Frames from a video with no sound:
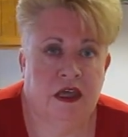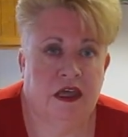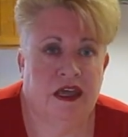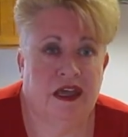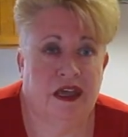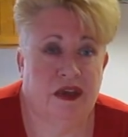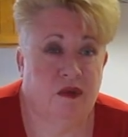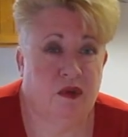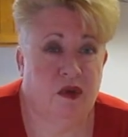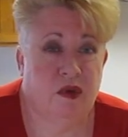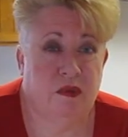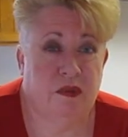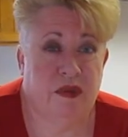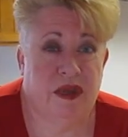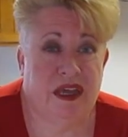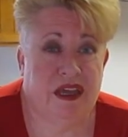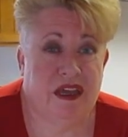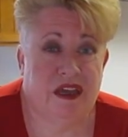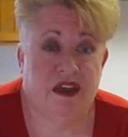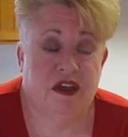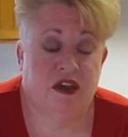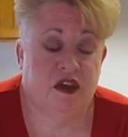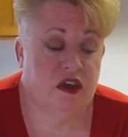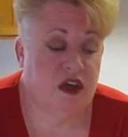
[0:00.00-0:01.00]
It will
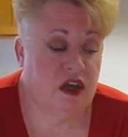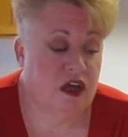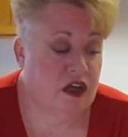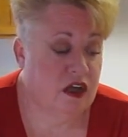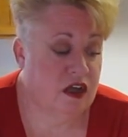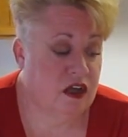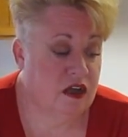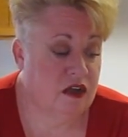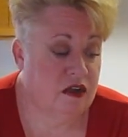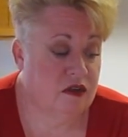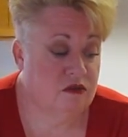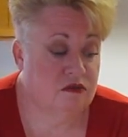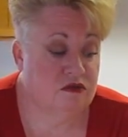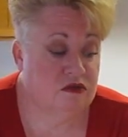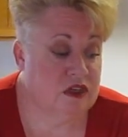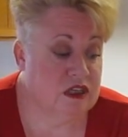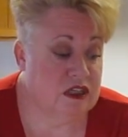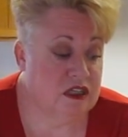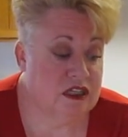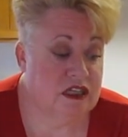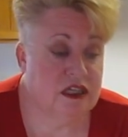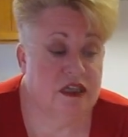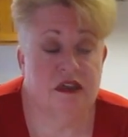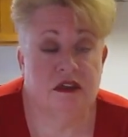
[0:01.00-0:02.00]
be
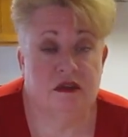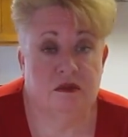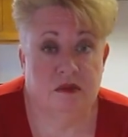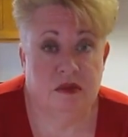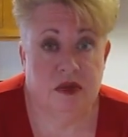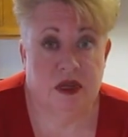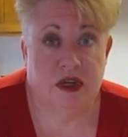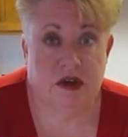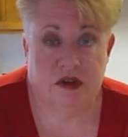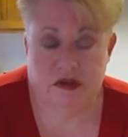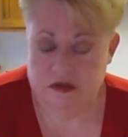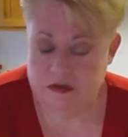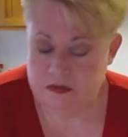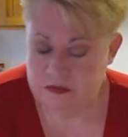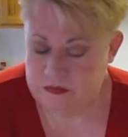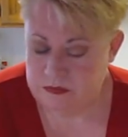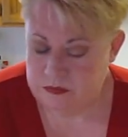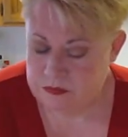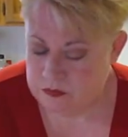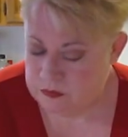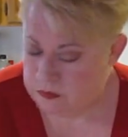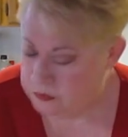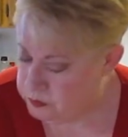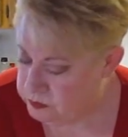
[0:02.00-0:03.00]
really bitter.
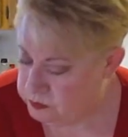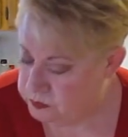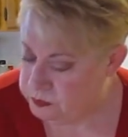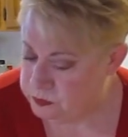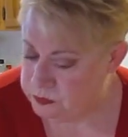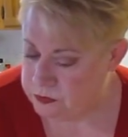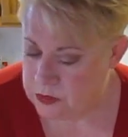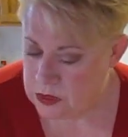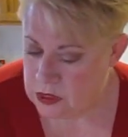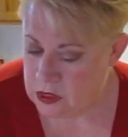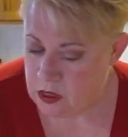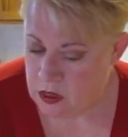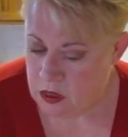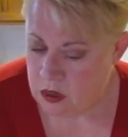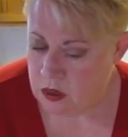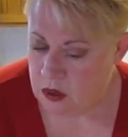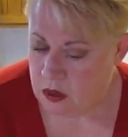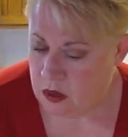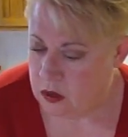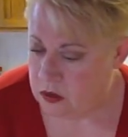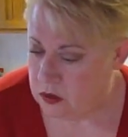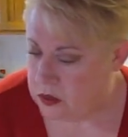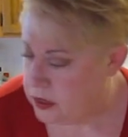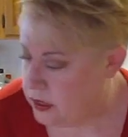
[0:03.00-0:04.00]

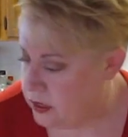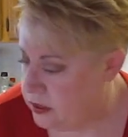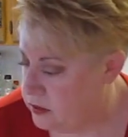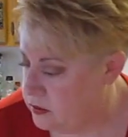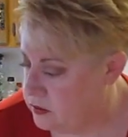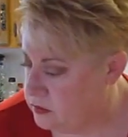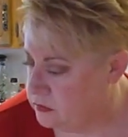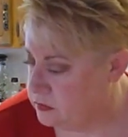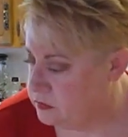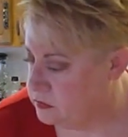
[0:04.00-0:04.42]
Okay.